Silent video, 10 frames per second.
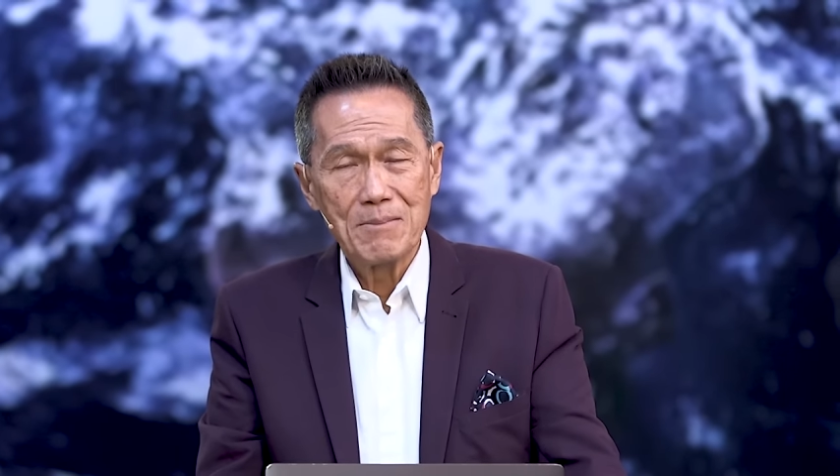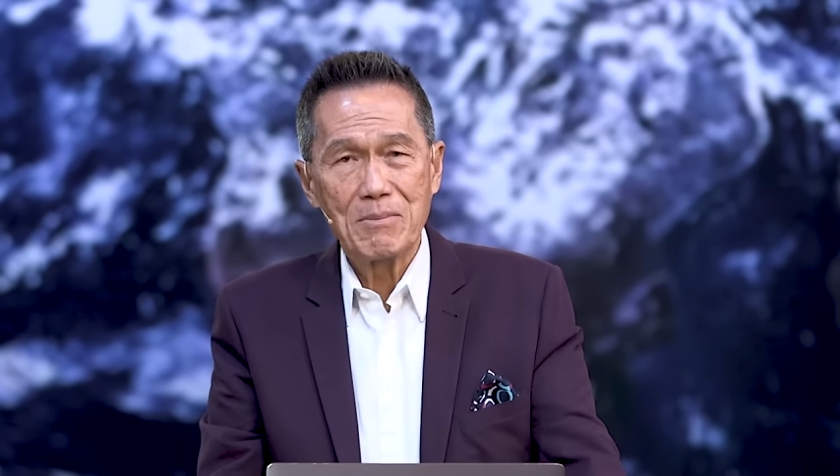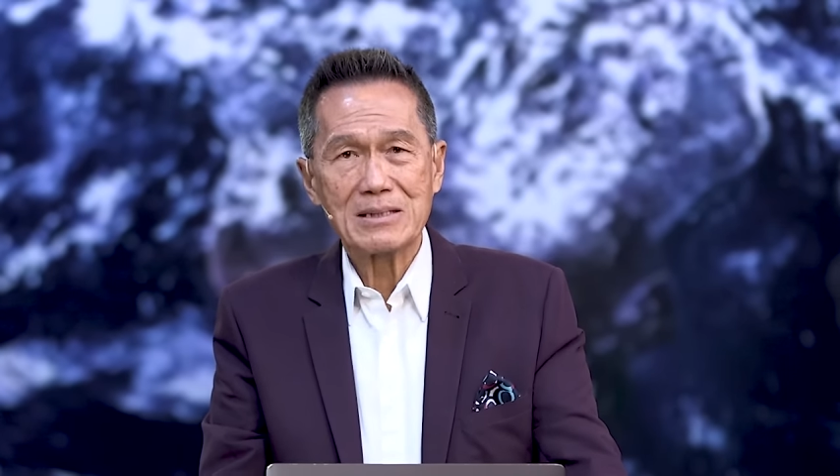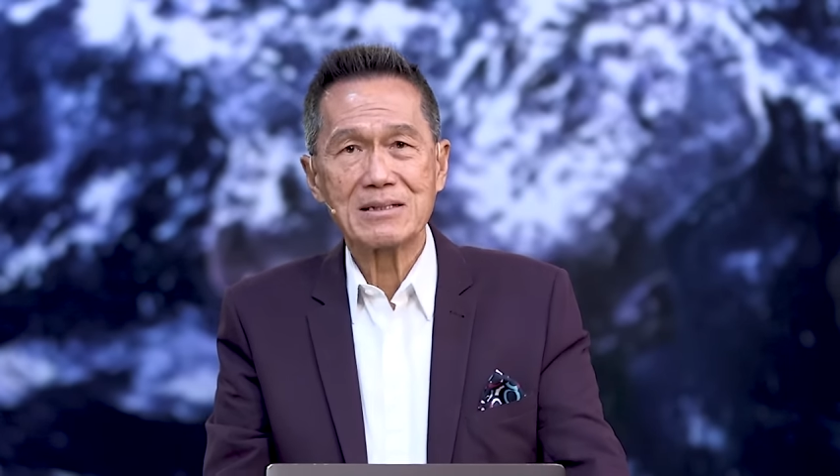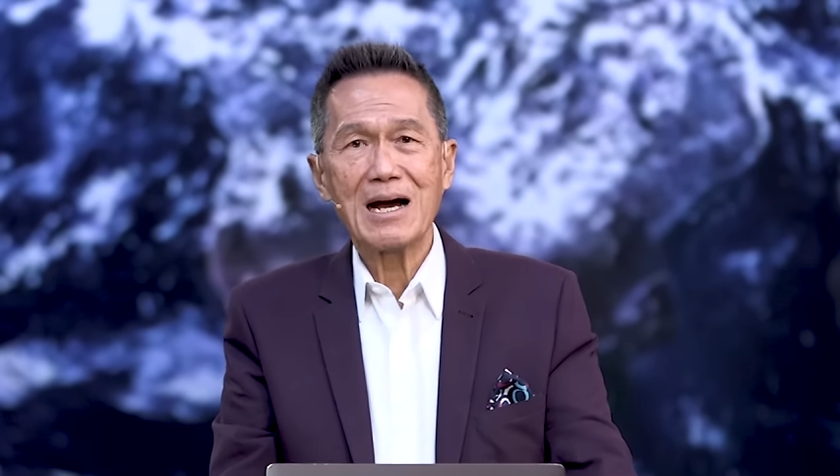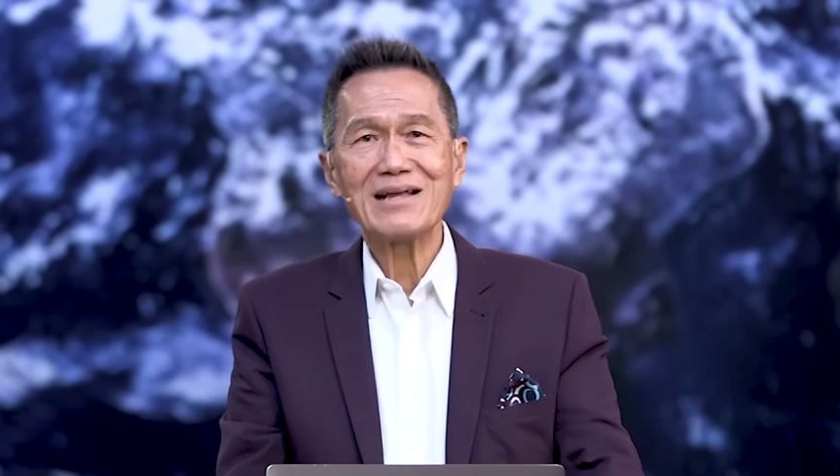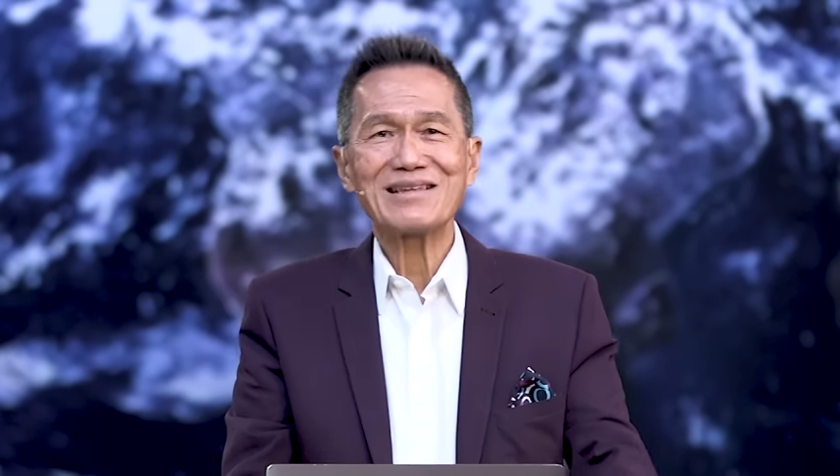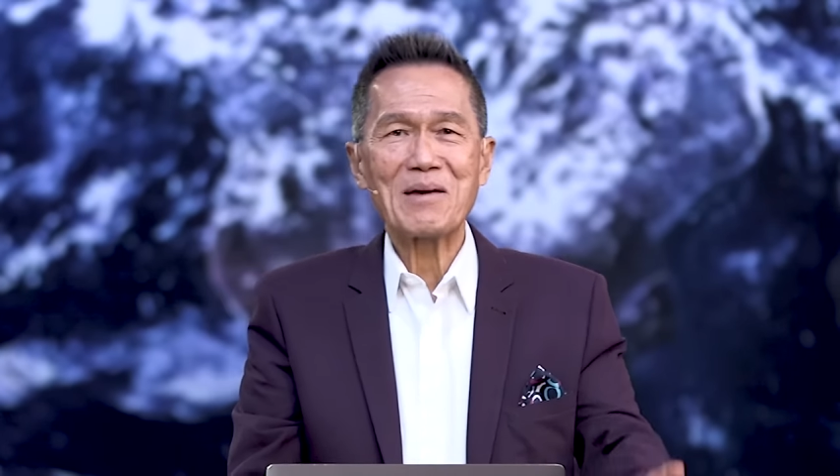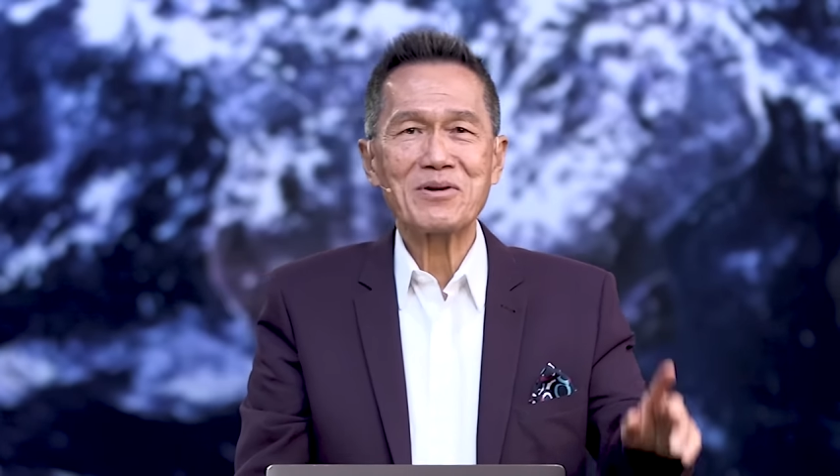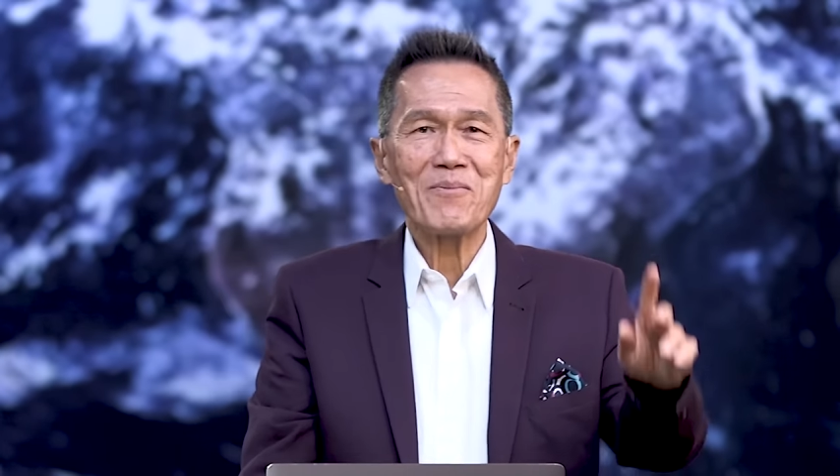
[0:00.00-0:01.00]
But
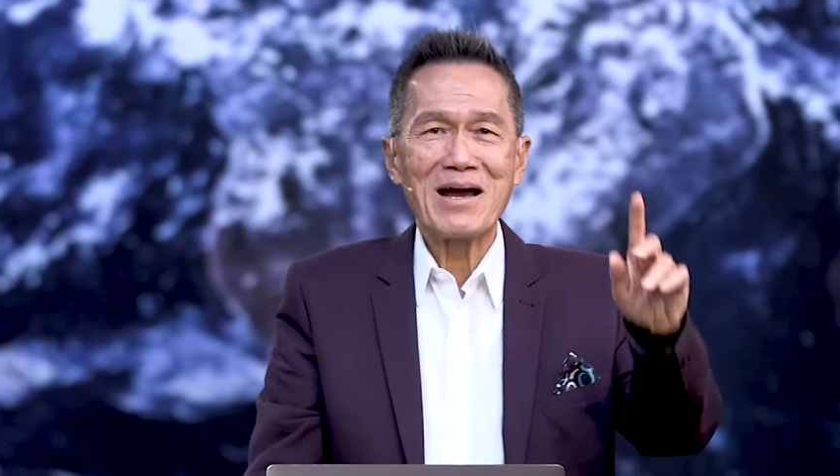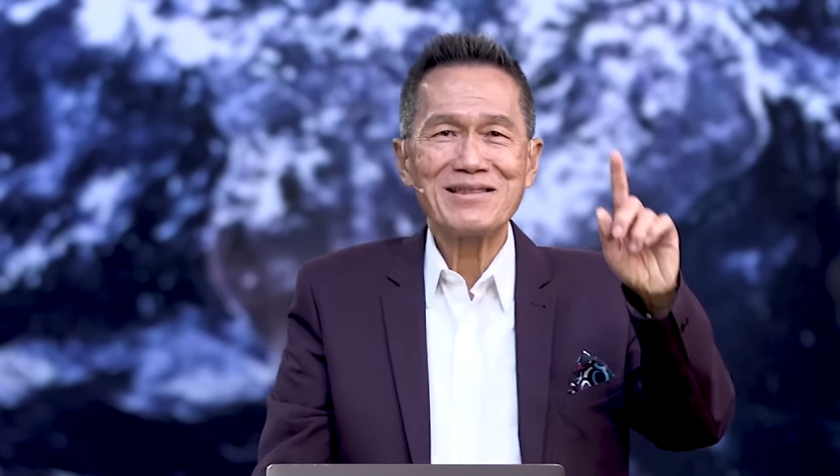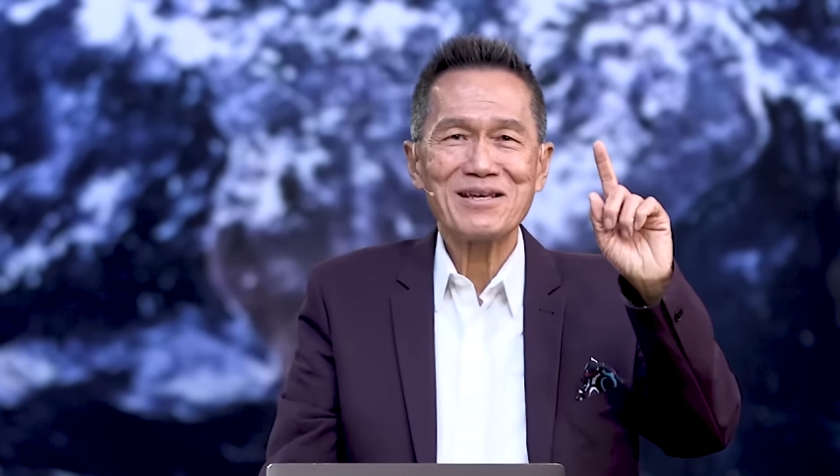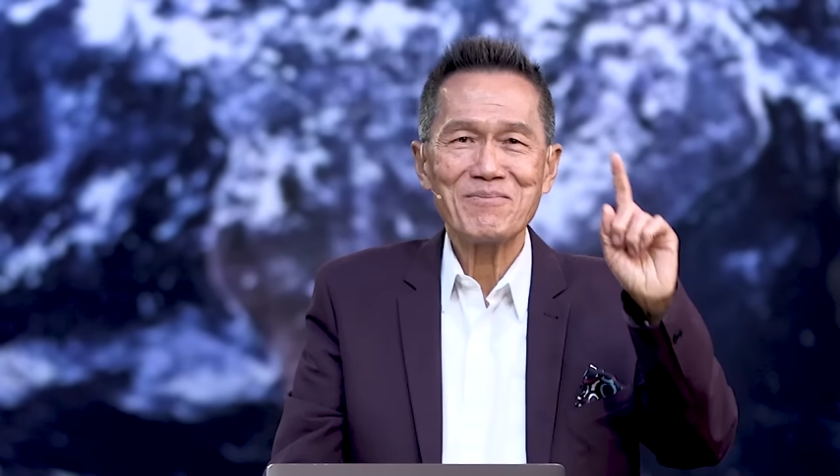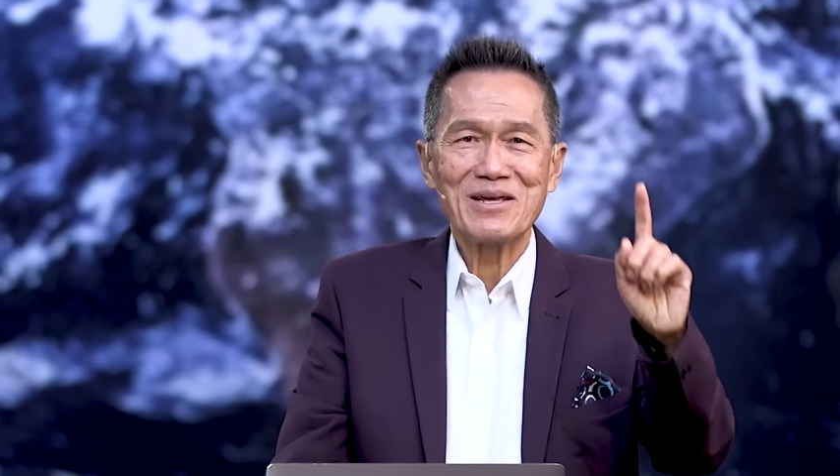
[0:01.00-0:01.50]
God kept reminding